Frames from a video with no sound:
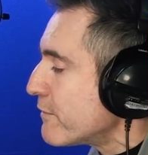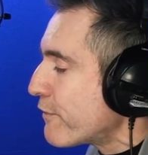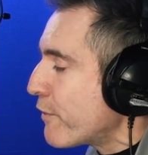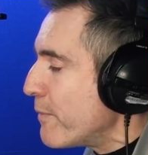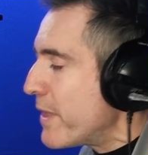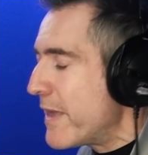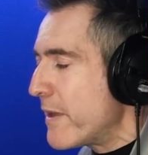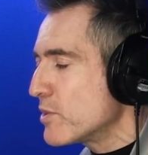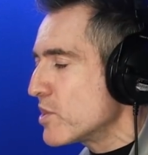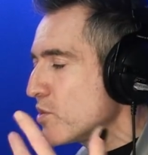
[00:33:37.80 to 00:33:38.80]
from there
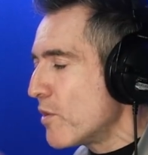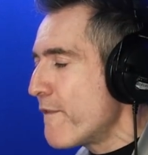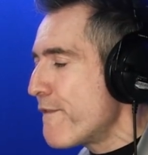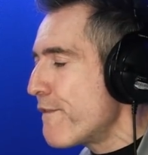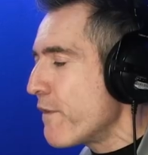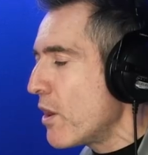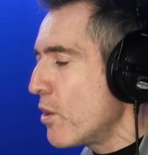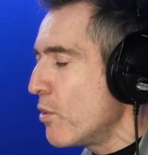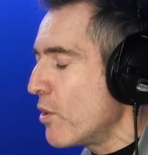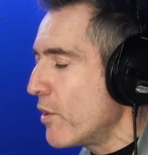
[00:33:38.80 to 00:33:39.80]
was a sort of
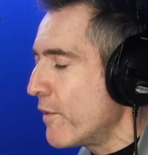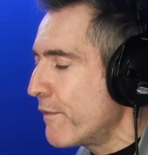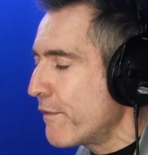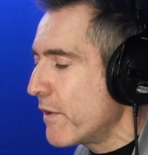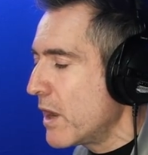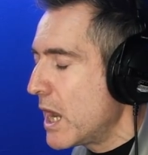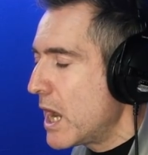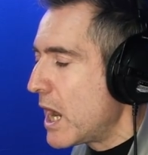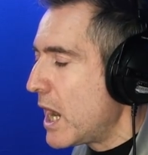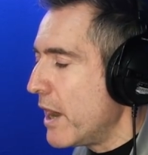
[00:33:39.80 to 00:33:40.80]
flow of
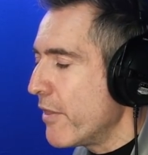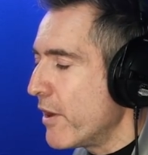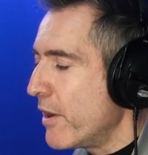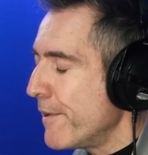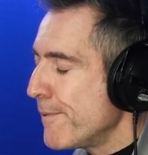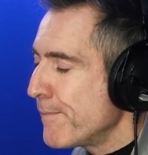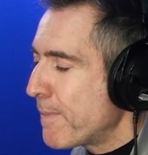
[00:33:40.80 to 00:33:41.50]
other